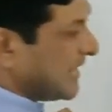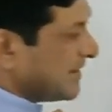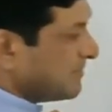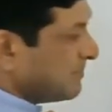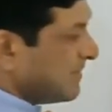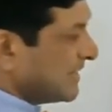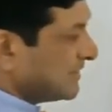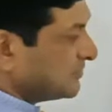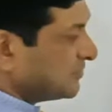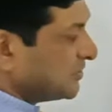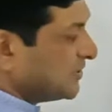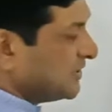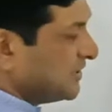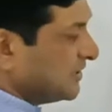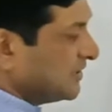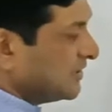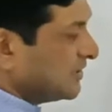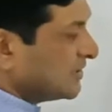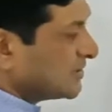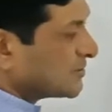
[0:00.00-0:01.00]
by
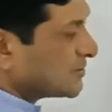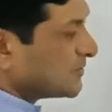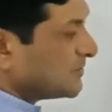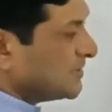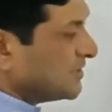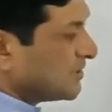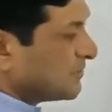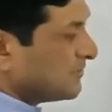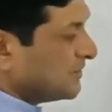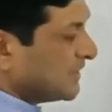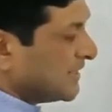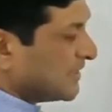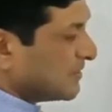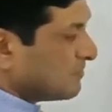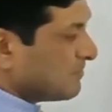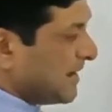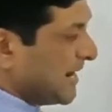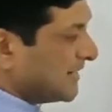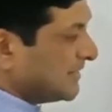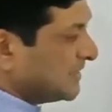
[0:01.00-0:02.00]
3, so here we'll get
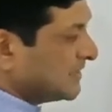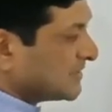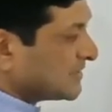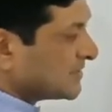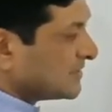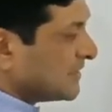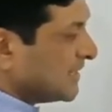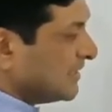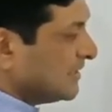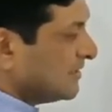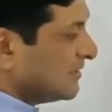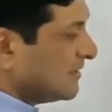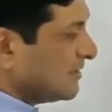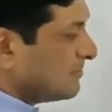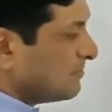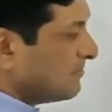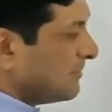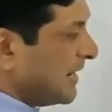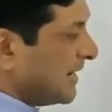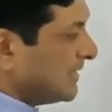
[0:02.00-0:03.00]
-9,
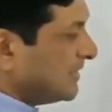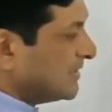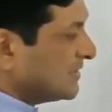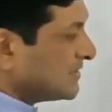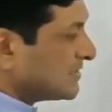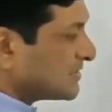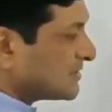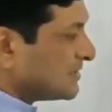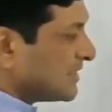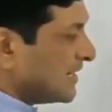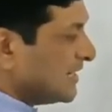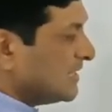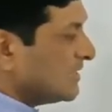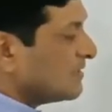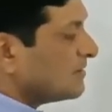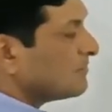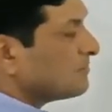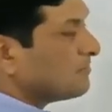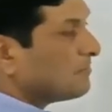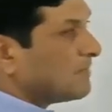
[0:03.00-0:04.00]

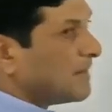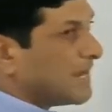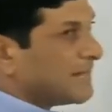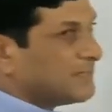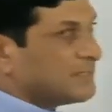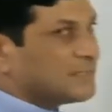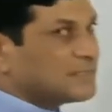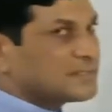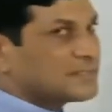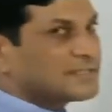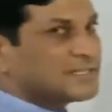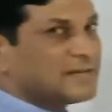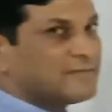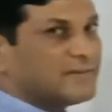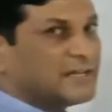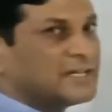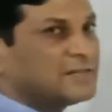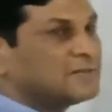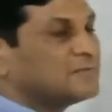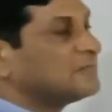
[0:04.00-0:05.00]
-9 minus
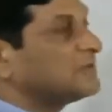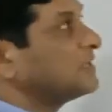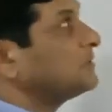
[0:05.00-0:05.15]
7 will